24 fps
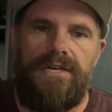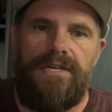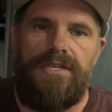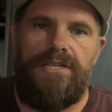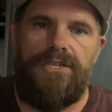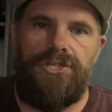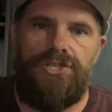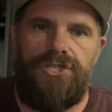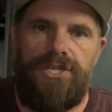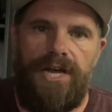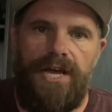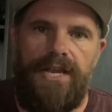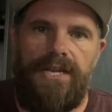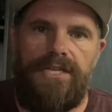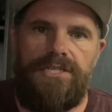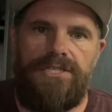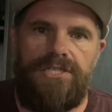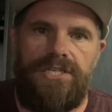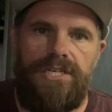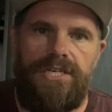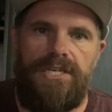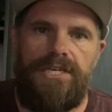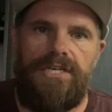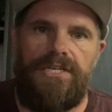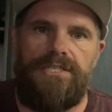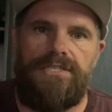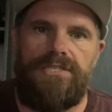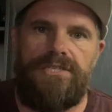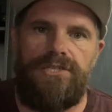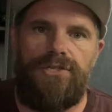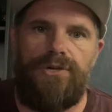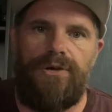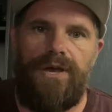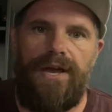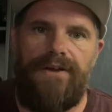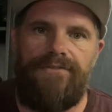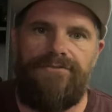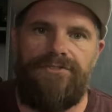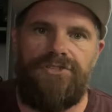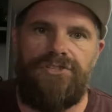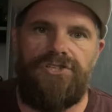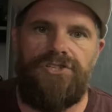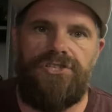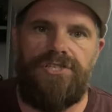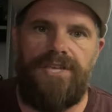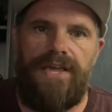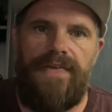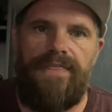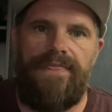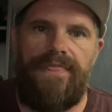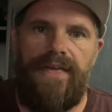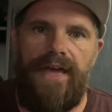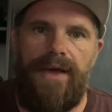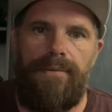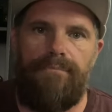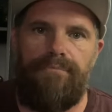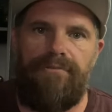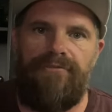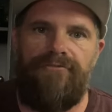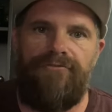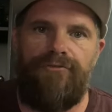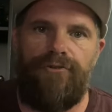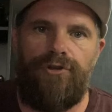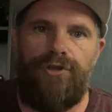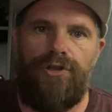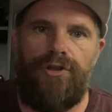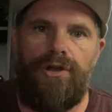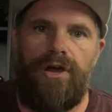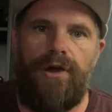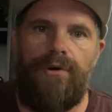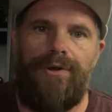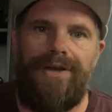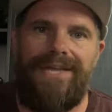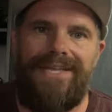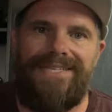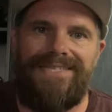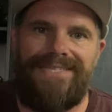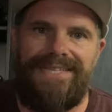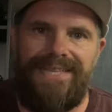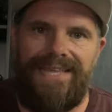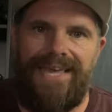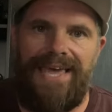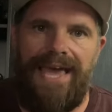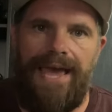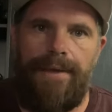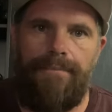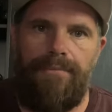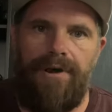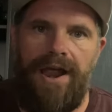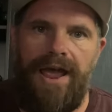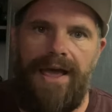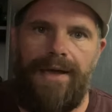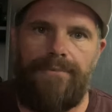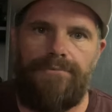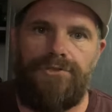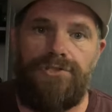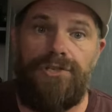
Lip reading: The challenge is you have to set that before you go into the camera app.